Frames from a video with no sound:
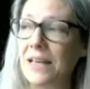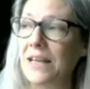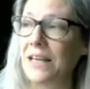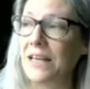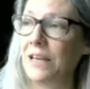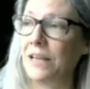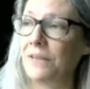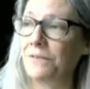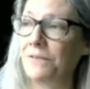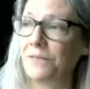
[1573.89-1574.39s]

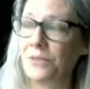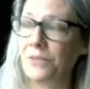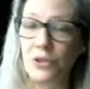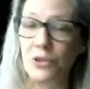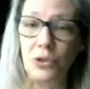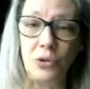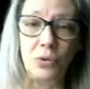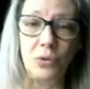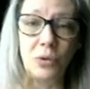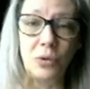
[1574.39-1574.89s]
if
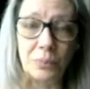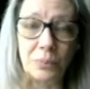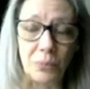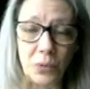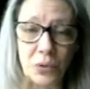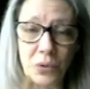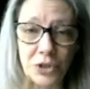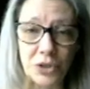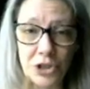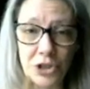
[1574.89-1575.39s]
two or
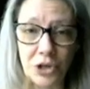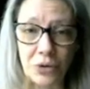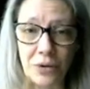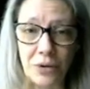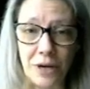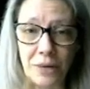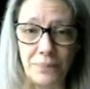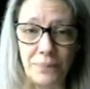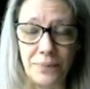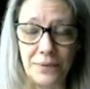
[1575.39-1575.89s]
more show
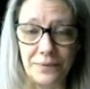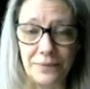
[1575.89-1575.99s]
up